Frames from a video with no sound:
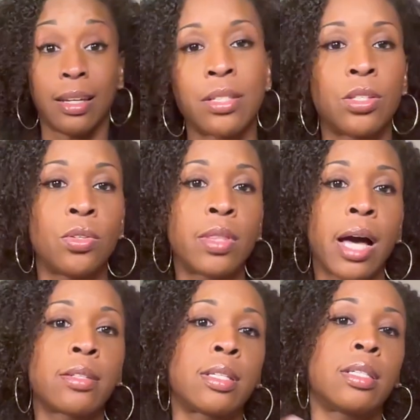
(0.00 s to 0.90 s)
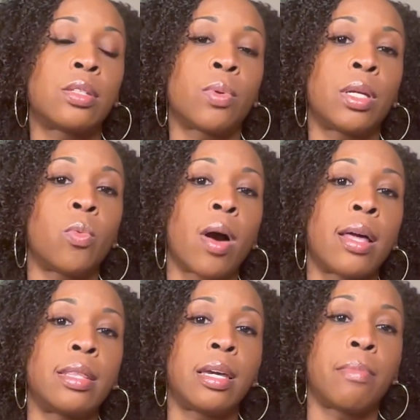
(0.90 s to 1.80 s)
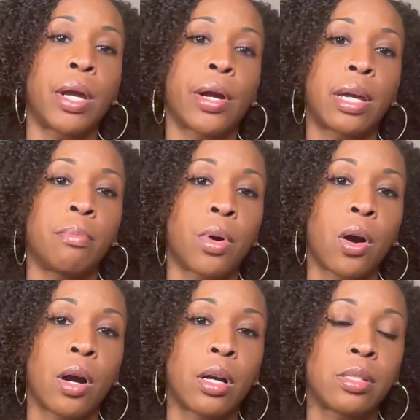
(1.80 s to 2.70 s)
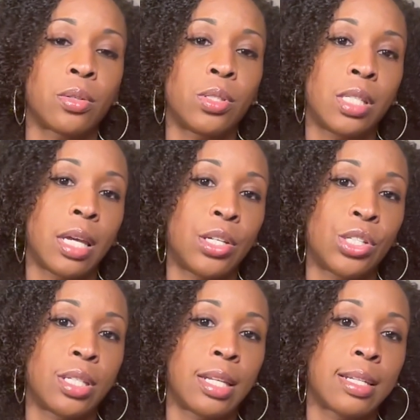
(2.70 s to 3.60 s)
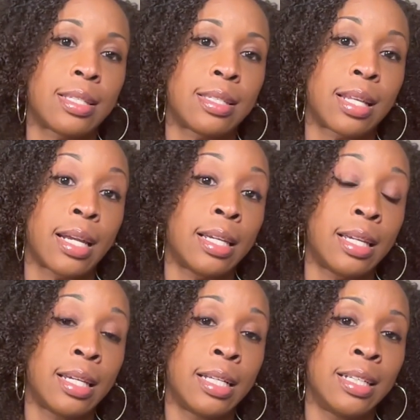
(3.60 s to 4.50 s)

In 2021, the American Bar Association did a study